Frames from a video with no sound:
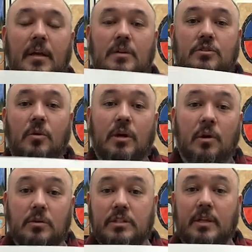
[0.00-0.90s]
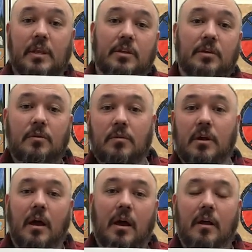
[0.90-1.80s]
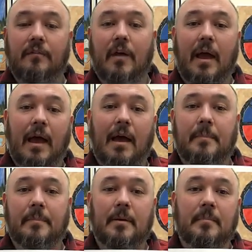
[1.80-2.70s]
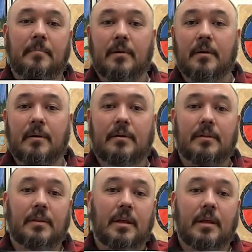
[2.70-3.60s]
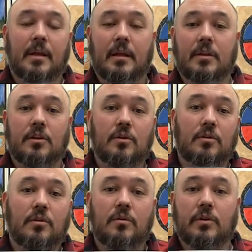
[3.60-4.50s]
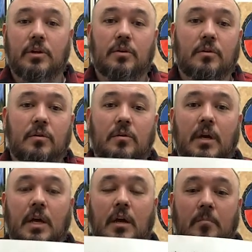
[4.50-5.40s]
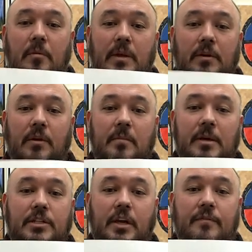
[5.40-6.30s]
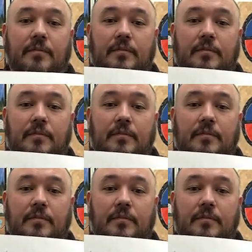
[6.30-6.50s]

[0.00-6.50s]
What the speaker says: So it goes to the tune of Happy Birthday to You, but we do it in Michif.